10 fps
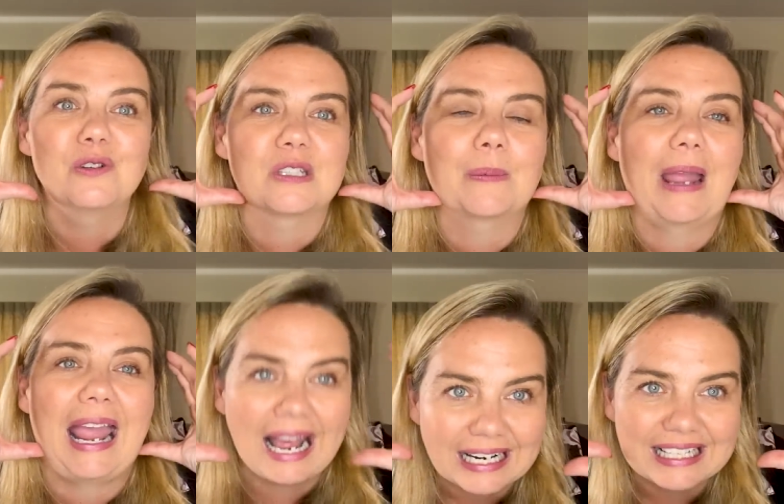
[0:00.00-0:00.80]
used to
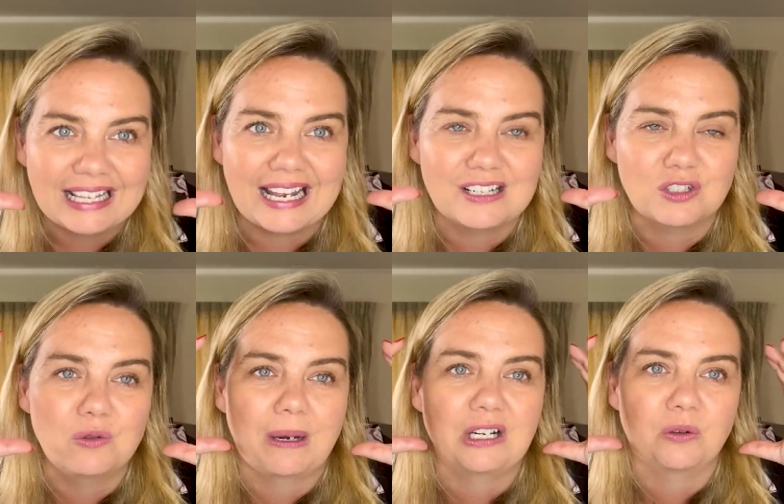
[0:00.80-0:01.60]
adding that to
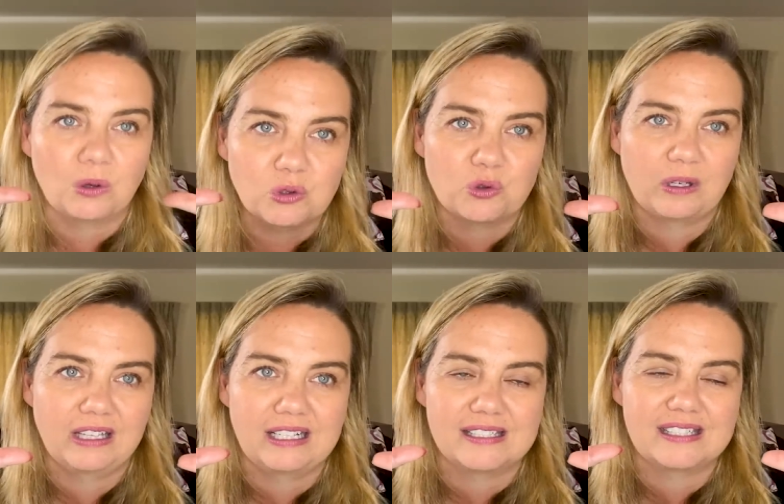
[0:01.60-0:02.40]
my grocery
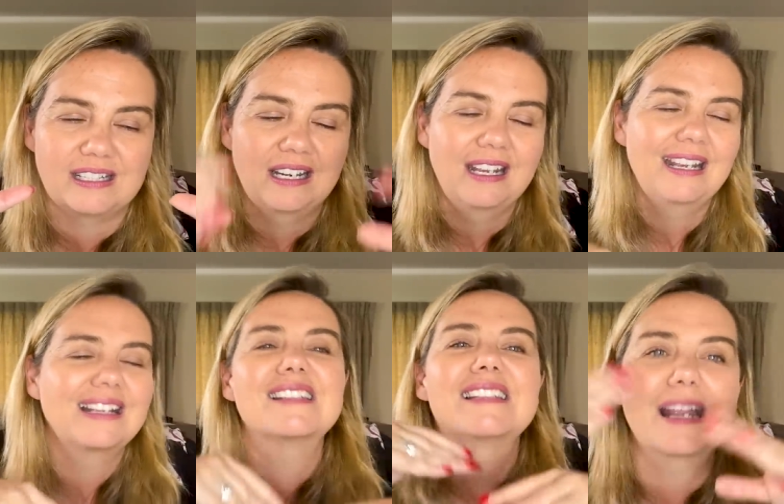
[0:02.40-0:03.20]
list.
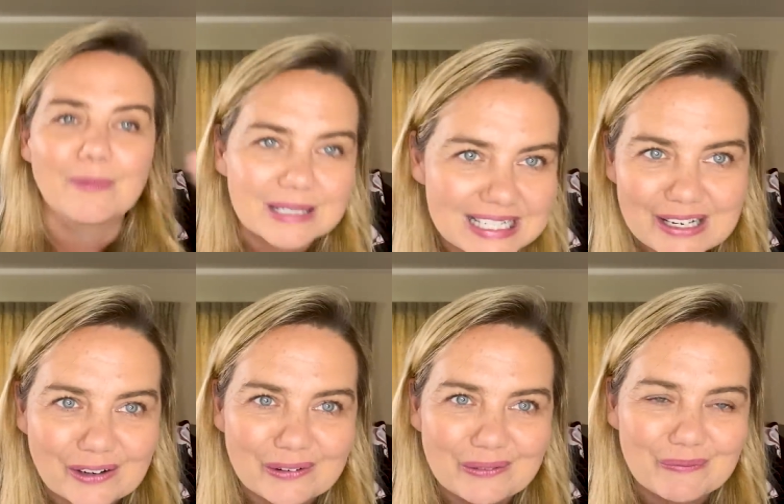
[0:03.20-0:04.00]
It's not a big
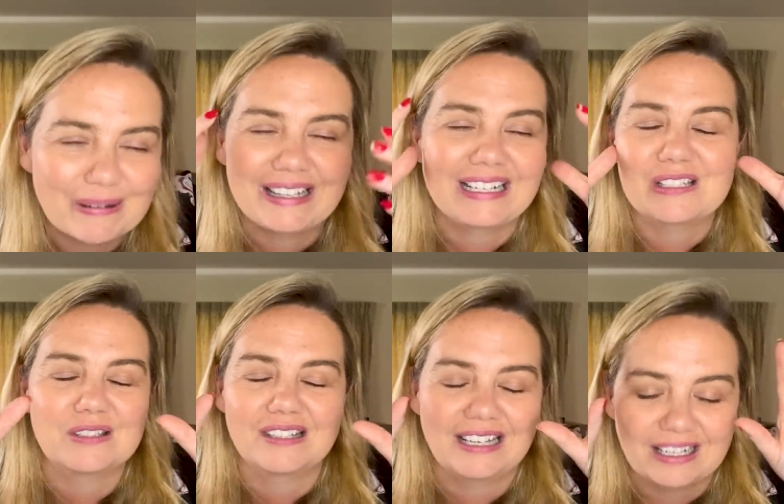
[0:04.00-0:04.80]
deal, but like,
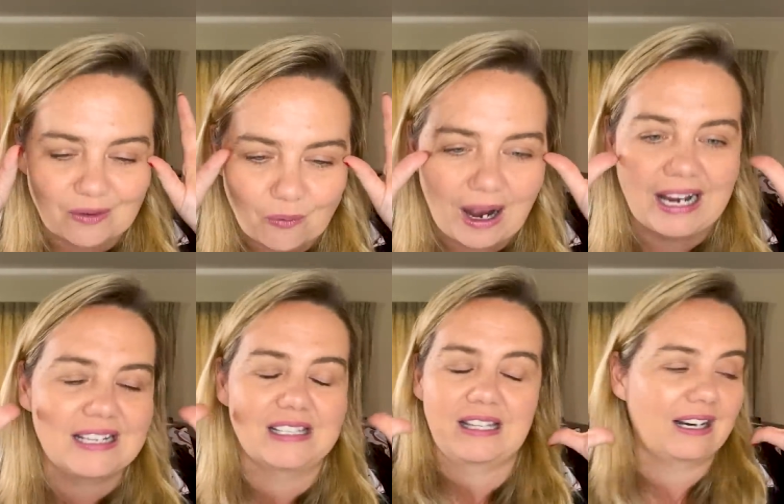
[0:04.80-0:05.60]
it's like, why
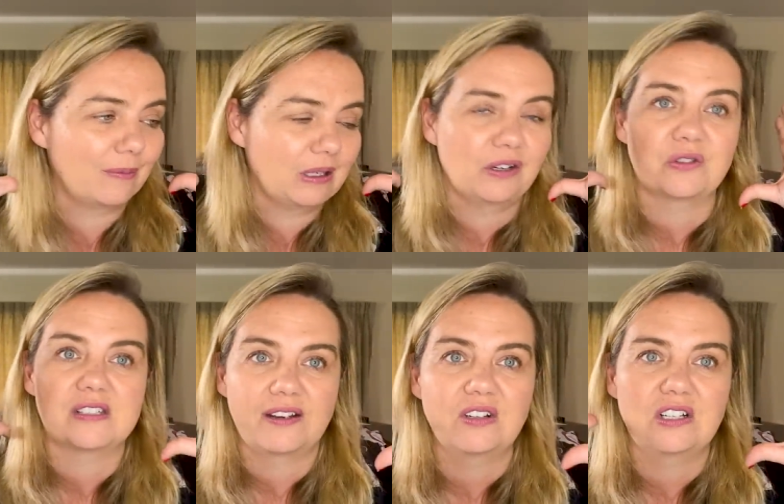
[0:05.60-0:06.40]
is it that I've been here for
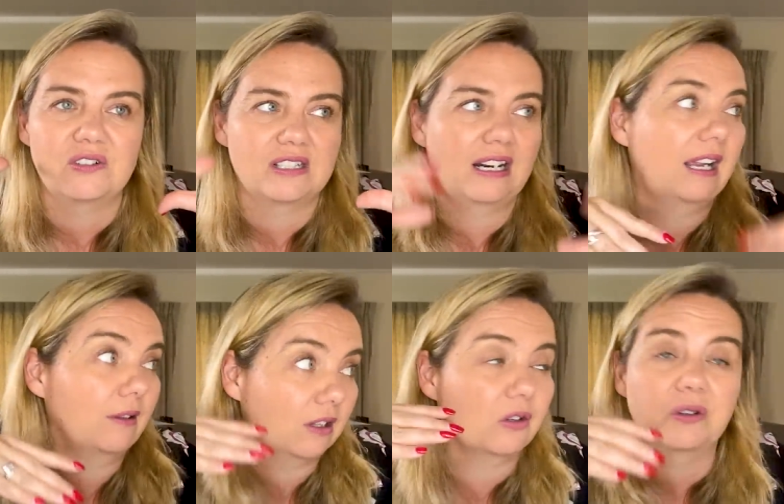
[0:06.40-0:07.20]
7 years and I
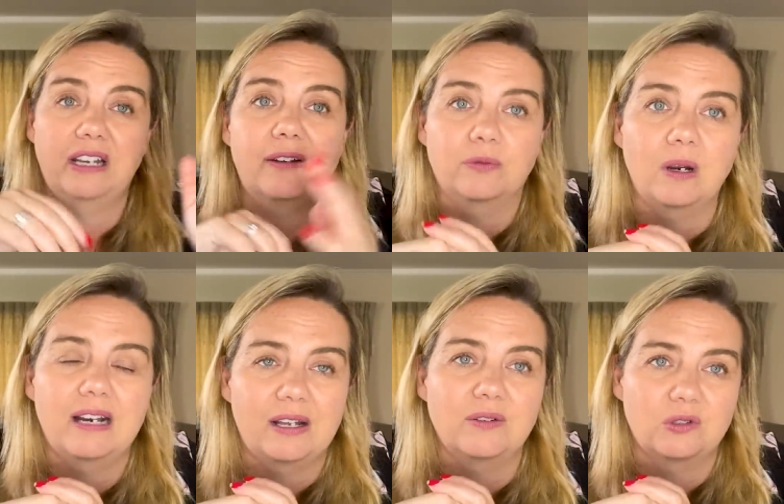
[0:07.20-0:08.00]
literally have run
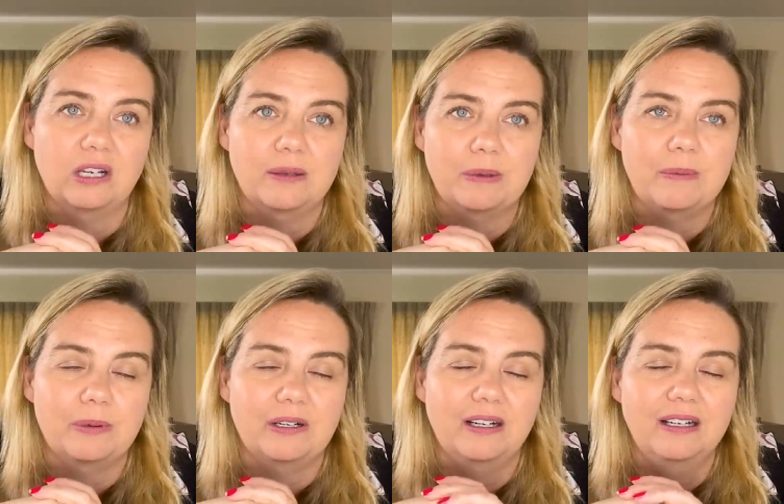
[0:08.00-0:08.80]
out of toilet
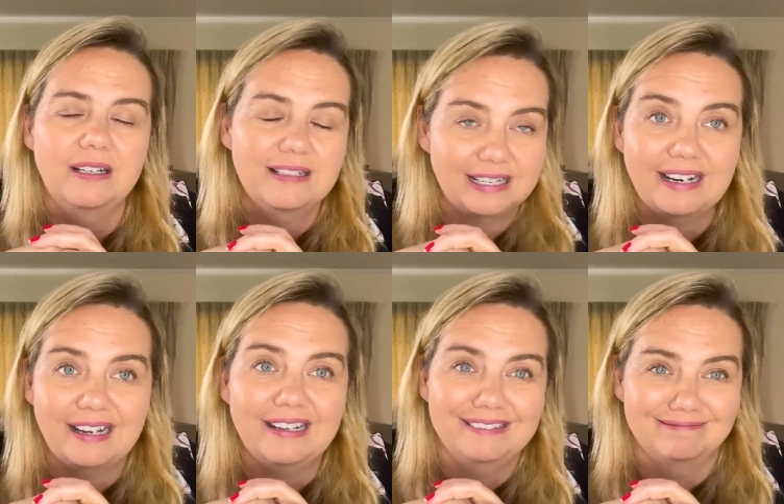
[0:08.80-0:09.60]
paper today?